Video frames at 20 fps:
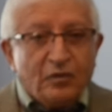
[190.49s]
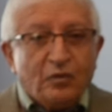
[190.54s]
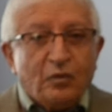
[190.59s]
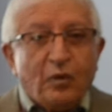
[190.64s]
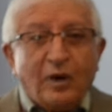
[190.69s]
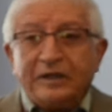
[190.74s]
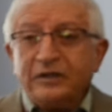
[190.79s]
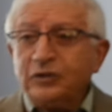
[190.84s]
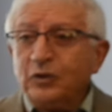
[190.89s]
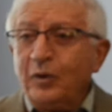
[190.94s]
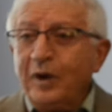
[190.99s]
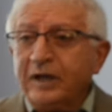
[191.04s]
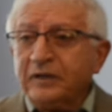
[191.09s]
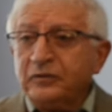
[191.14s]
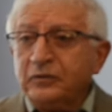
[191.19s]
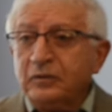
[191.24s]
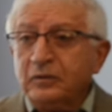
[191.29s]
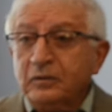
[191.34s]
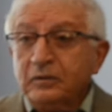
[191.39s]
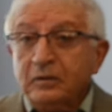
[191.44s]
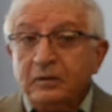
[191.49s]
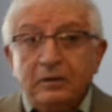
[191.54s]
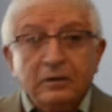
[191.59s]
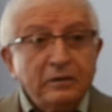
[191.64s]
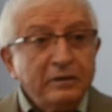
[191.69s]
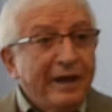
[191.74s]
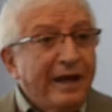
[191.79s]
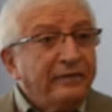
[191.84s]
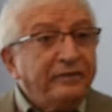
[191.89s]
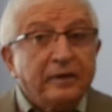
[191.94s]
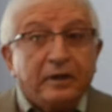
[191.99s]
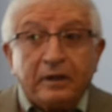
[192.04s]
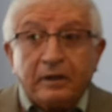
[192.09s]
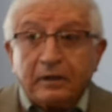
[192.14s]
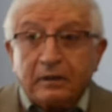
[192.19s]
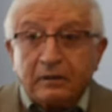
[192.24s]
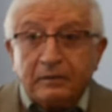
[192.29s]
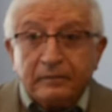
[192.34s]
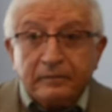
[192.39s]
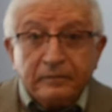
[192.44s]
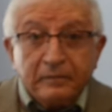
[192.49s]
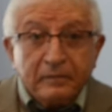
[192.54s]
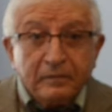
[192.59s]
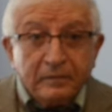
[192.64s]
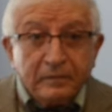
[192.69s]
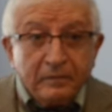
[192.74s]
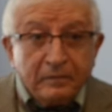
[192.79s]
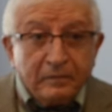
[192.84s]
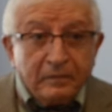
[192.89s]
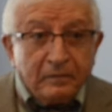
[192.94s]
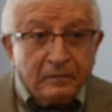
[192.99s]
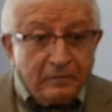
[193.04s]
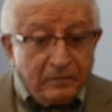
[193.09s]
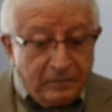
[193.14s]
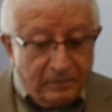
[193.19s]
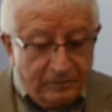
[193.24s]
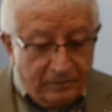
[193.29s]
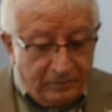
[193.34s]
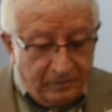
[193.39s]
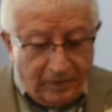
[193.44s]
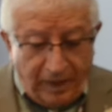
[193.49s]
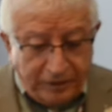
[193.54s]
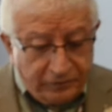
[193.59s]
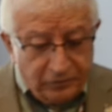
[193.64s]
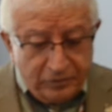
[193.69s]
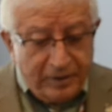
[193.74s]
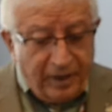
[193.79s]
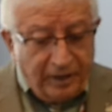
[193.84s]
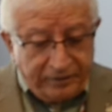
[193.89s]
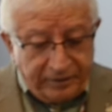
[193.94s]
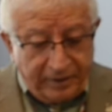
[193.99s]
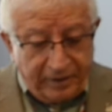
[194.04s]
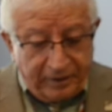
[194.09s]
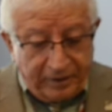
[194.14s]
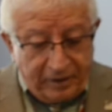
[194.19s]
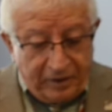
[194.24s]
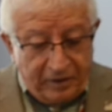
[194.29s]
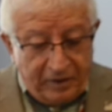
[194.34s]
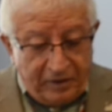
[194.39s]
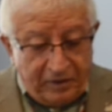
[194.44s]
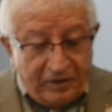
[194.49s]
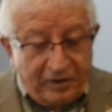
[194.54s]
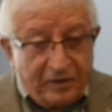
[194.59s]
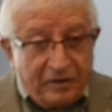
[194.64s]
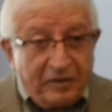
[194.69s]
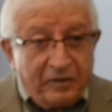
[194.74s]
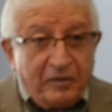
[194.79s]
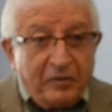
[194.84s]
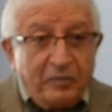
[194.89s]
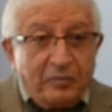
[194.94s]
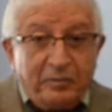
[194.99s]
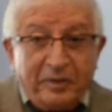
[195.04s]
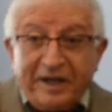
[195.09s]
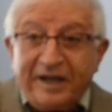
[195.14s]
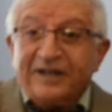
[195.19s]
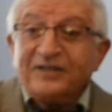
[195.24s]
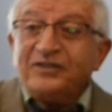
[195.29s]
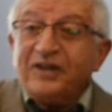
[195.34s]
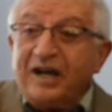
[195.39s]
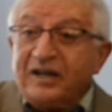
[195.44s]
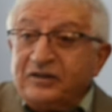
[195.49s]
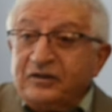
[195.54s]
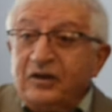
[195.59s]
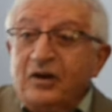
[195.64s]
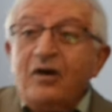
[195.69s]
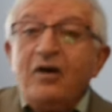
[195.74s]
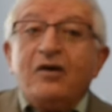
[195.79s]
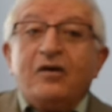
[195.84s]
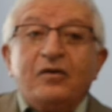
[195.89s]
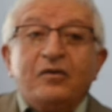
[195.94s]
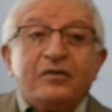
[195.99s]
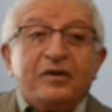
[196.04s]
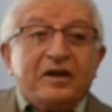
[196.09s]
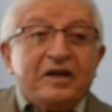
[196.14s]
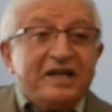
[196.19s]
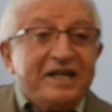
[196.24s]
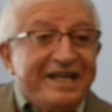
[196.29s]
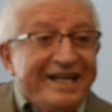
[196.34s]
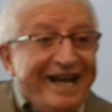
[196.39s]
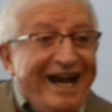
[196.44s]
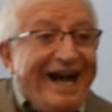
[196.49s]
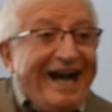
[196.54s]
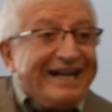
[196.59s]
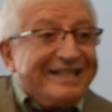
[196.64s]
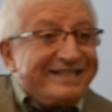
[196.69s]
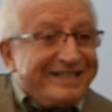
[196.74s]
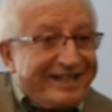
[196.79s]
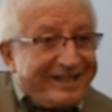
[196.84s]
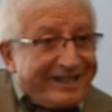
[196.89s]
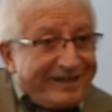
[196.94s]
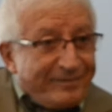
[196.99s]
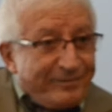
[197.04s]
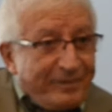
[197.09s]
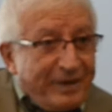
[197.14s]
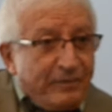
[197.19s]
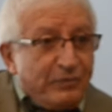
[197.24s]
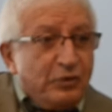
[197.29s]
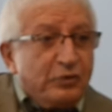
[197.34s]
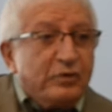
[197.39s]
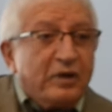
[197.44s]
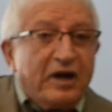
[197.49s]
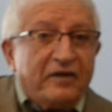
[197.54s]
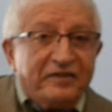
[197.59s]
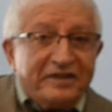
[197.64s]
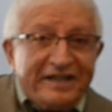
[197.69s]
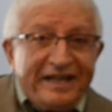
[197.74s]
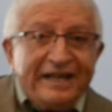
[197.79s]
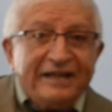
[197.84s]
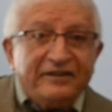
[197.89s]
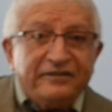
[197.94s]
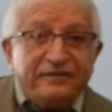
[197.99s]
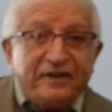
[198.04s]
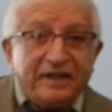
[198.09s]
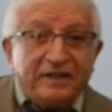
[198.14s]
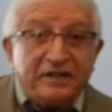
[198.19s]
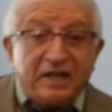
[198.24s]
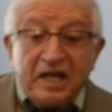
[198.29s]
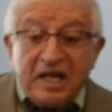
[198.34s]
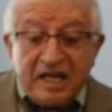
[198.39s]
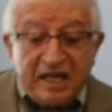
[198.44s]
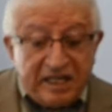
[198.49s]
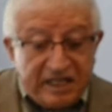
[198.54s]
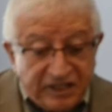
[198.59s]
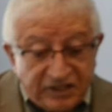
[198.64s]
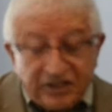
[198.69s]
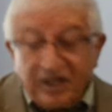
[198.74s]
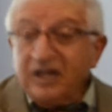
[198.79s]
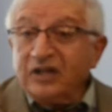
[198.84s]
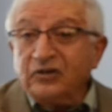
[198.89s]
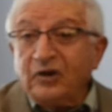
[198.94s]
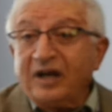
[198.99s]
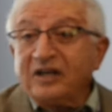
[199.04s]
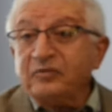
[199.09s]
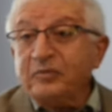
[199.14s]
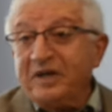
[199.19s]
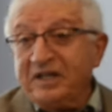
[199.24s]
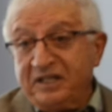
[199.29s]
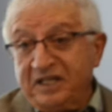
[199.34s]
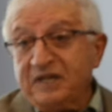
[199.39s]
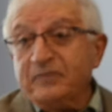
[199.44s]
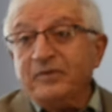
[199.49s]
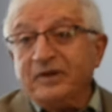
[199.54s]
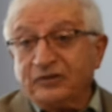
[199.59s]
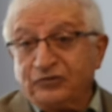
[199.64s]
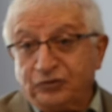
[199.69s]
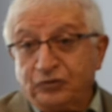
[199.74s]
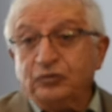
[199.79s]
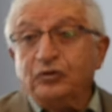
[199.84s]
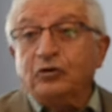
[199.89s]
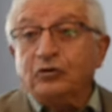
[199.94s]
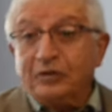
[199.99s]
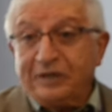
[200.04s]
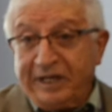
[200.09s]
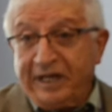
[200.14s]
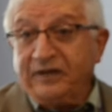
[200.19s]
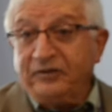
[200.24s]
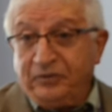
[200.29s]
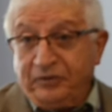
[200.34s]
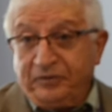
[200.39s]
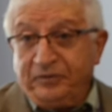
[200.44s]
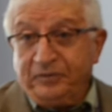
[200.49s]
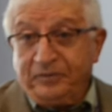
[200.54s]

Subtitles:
What do I do? Nothing. I do nothing. Because I know he has a memory of an elephant. He's going to write me an email sooner or later.